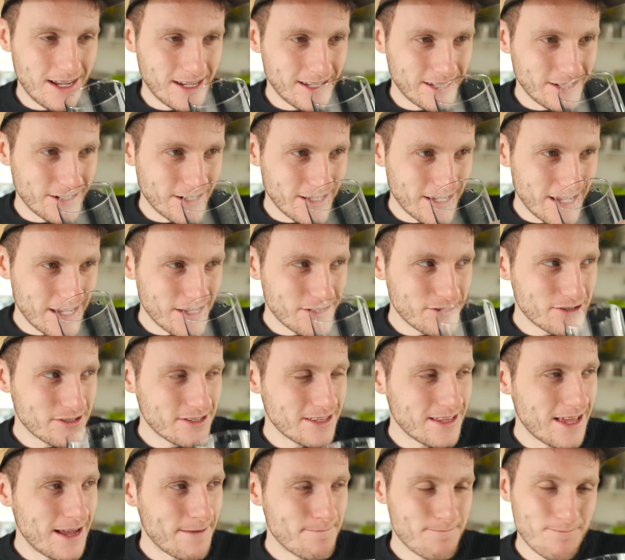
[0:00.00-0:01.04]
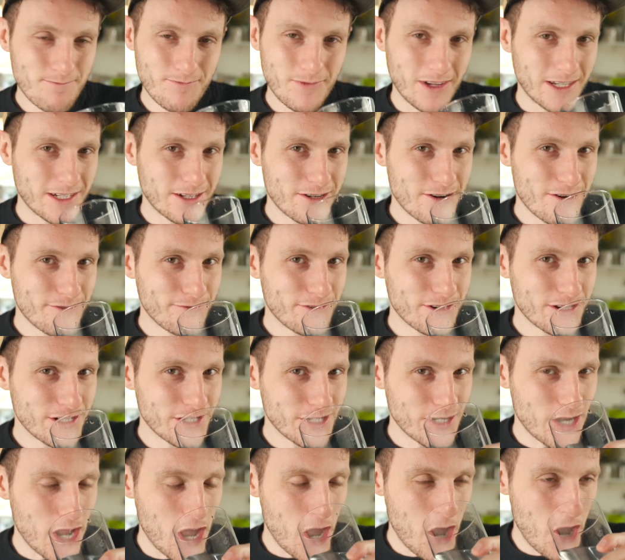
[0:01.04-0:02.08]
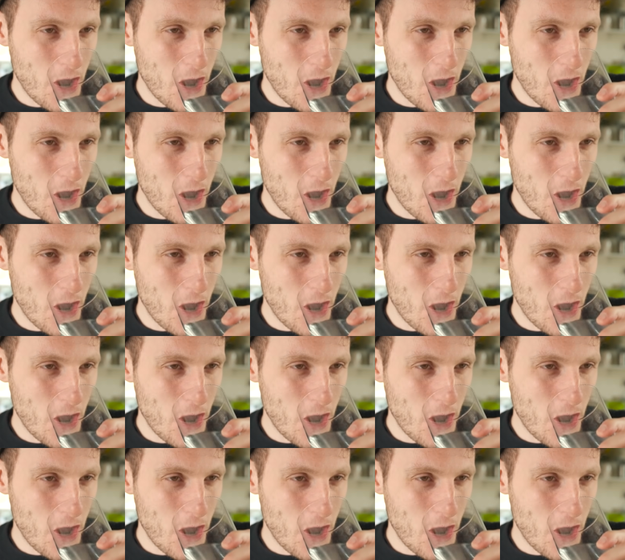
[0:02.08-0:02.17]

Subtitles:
Could I get used to that? I don't know if I could.